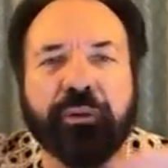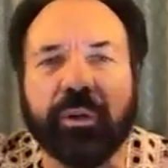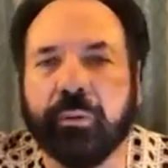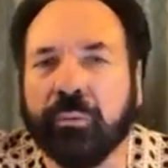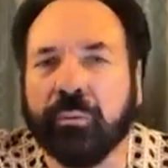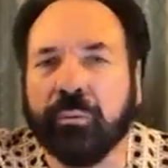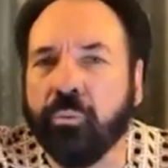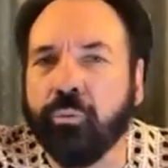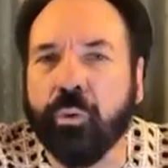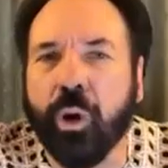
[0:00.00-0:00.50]

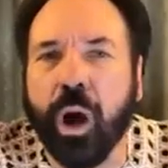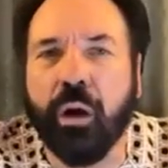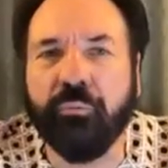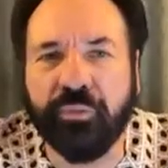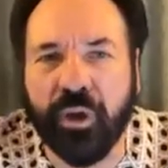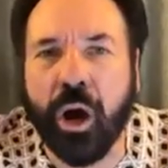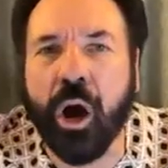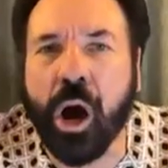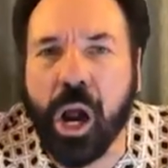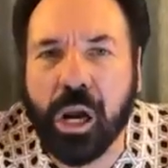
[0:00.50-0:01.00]
of the
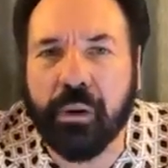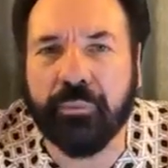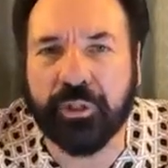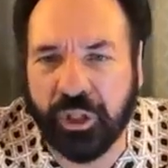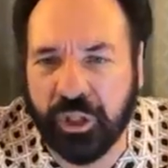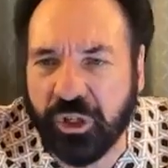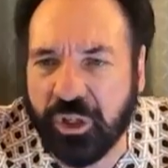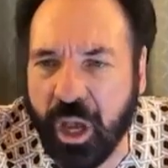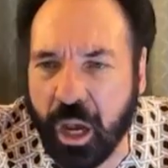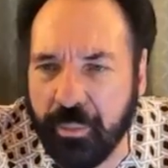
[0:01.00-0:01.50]
of the
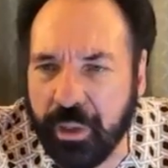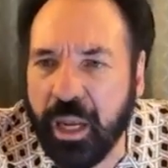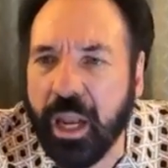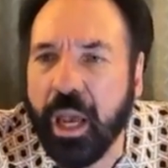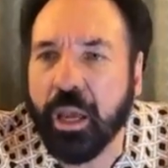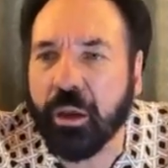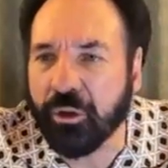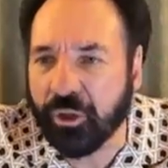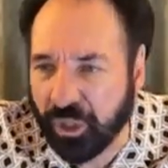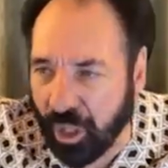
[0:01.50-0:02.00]
harvest is
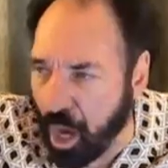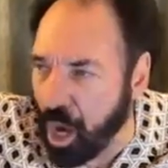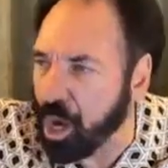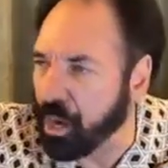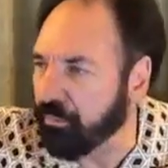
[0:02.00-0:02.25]
coming because